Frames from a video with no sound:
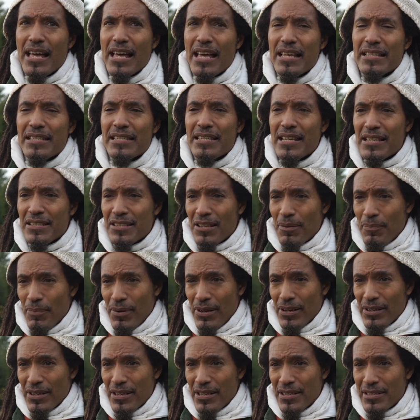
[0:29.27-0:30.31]
a sense
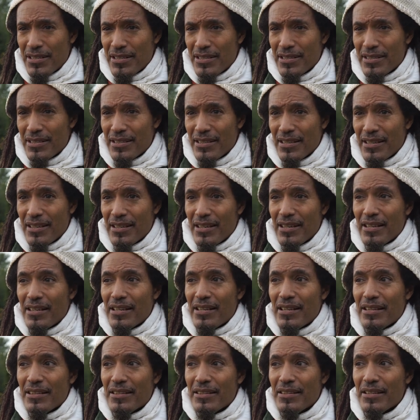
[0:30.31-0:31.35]
among us
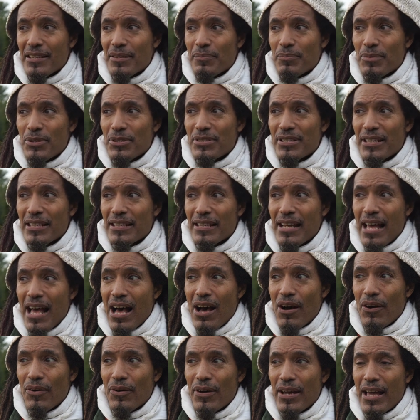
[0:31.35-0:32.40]
that music
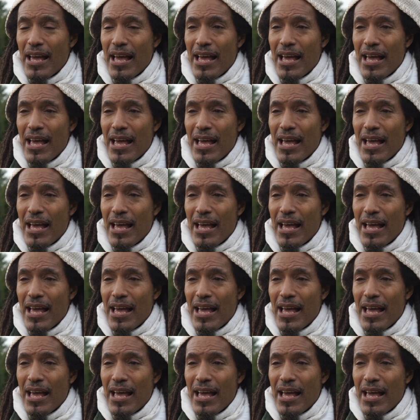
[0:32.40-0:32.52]
now